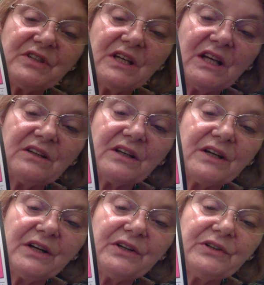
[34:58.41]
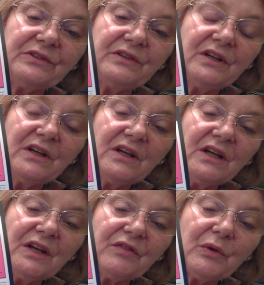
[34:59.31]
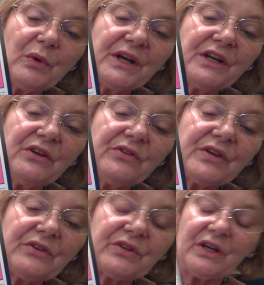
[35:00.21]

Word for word: to get the code. If you want to use those